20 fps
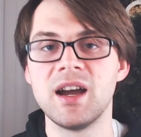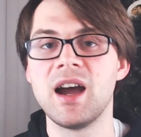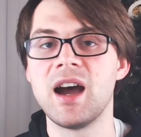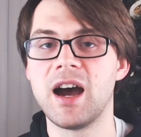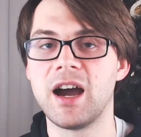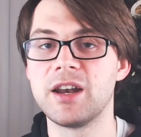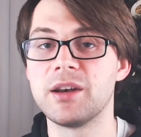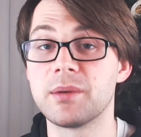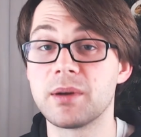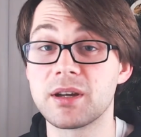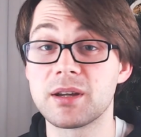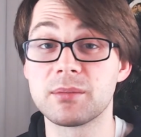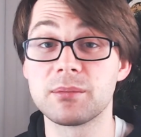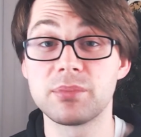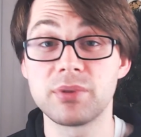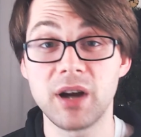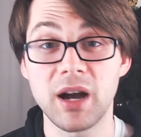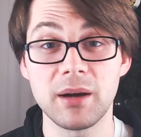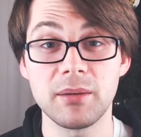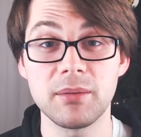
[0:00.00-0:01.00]
I know I can
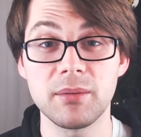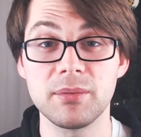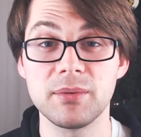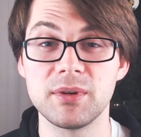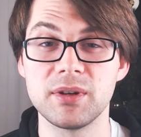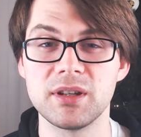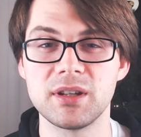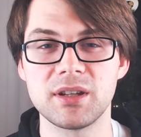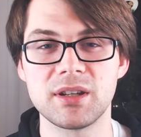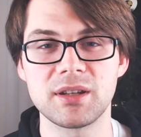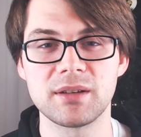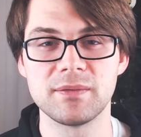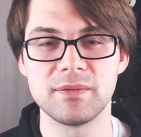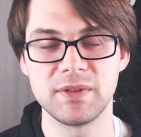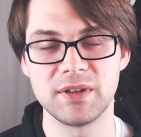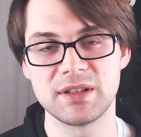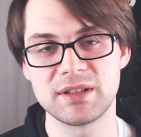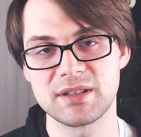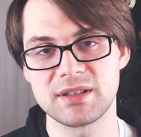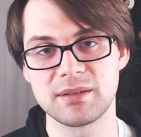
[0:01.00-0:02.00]
probably
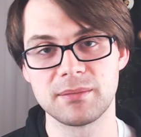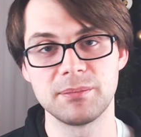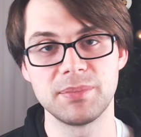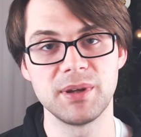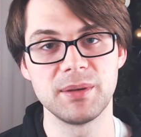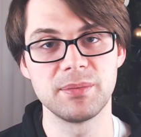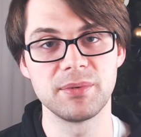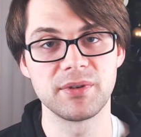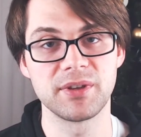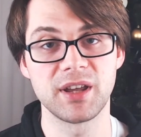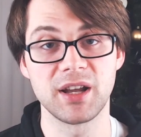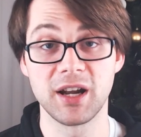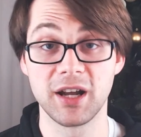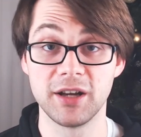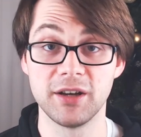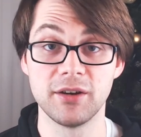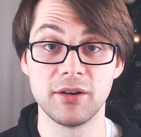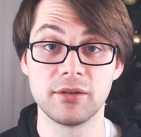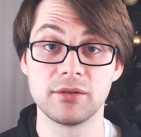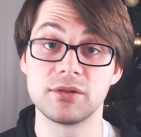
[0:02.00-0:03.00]
convince some people that I
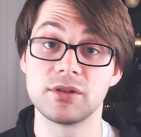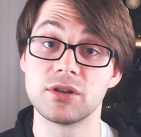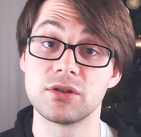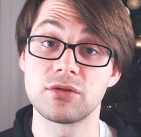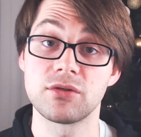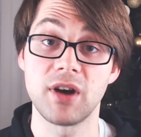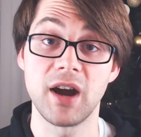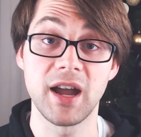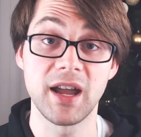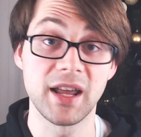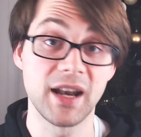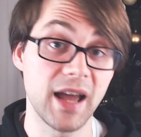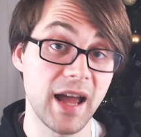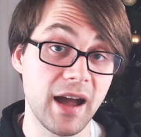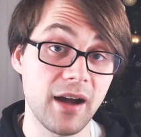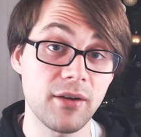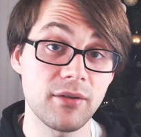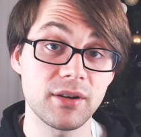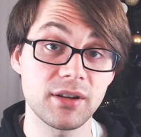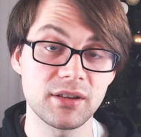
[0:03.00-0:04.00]
know to try it
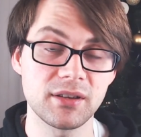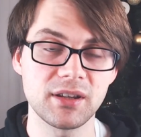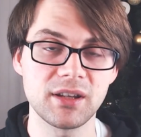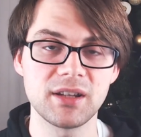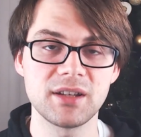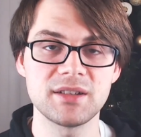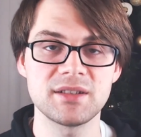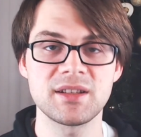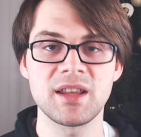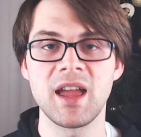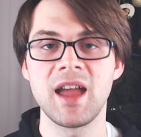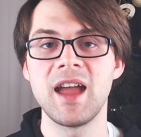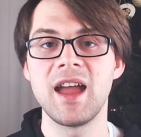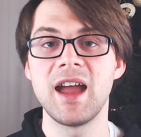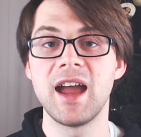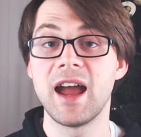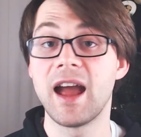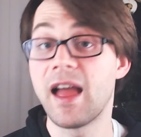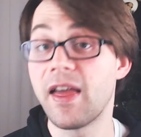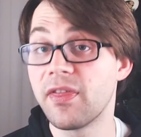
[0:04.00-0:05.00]
out at least.
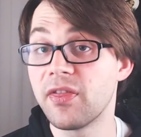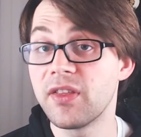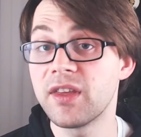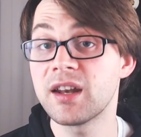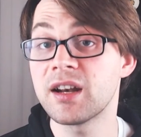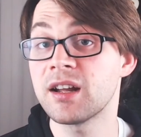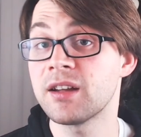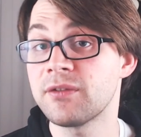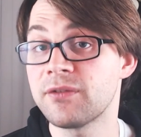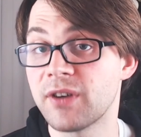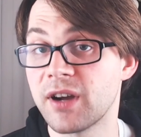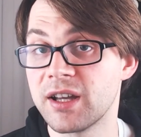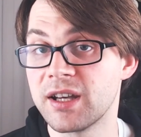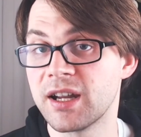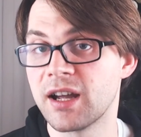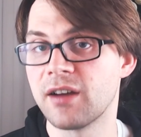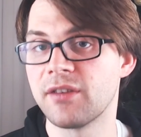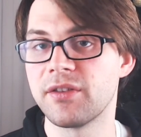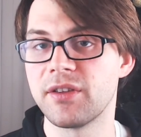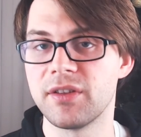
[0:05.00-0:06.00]
And then I find
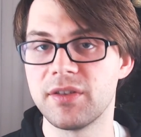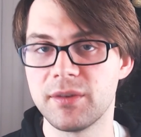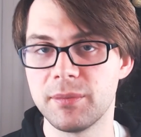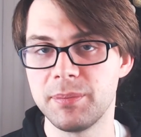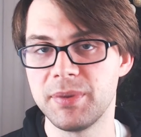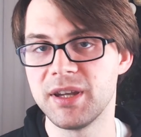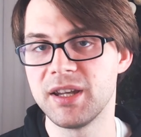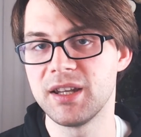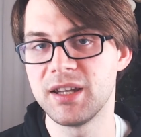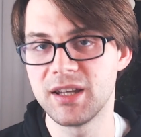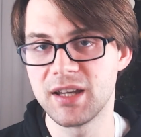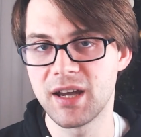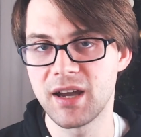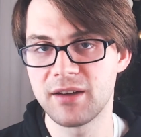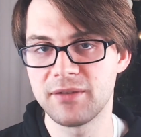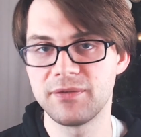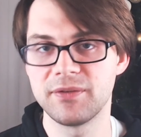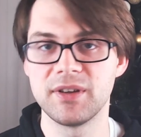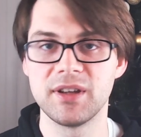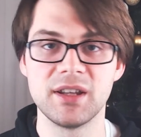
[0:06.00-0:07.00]
out that the PDF
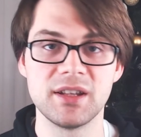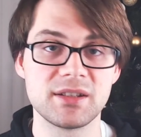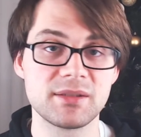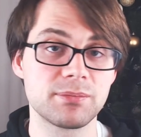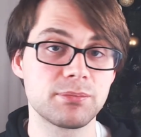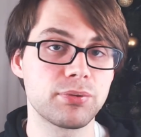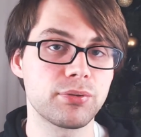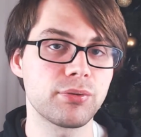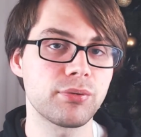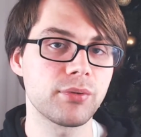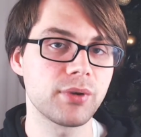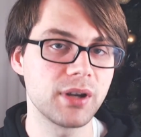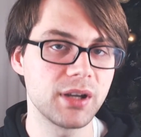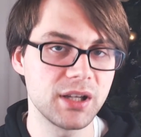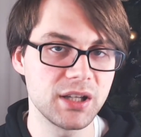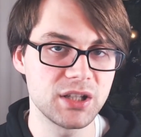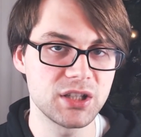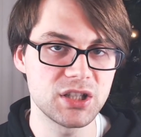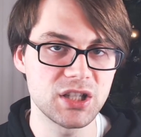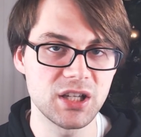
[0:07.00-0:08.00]
is pretty
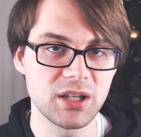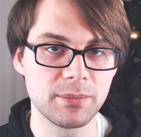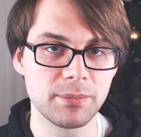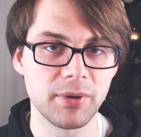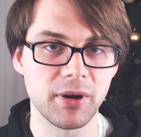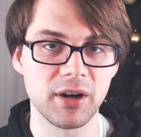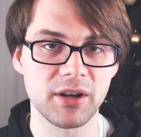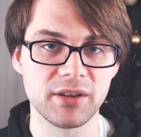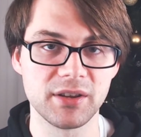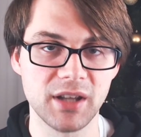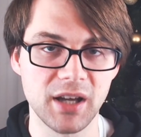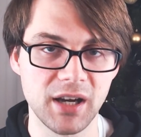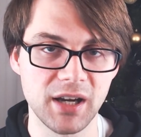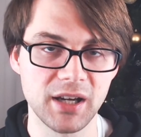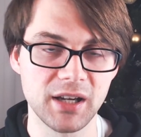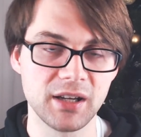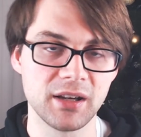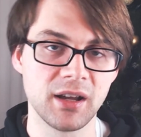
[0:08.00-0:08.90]
cheap online.